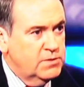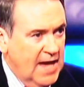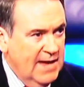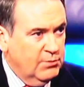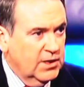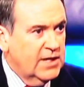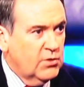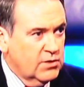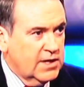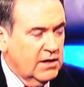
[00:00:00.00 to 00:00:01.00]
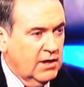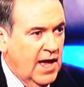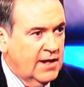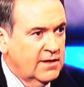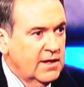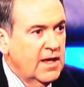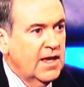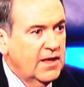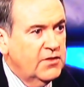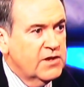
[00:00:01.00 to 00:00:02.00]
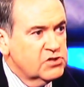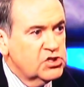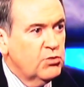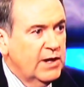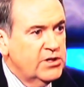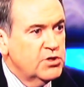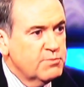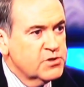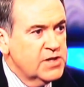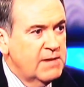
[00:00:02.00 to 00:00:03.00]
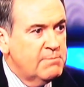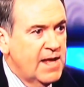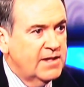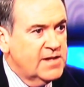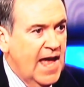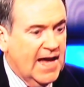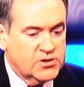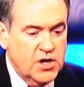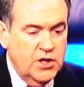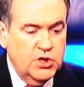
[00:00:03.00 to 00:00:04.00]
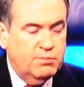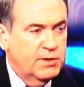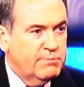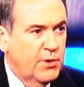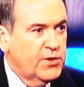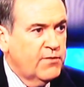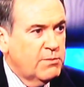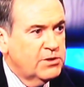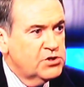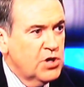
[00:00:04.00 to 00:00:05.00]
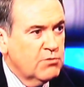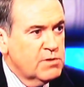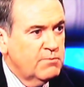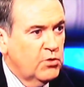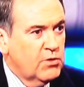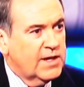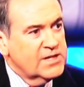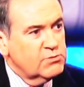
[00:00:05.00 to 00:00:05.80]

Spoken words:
table in North Carolina, there's 22% embedded tax. You put both of them on the showroom floor. Guess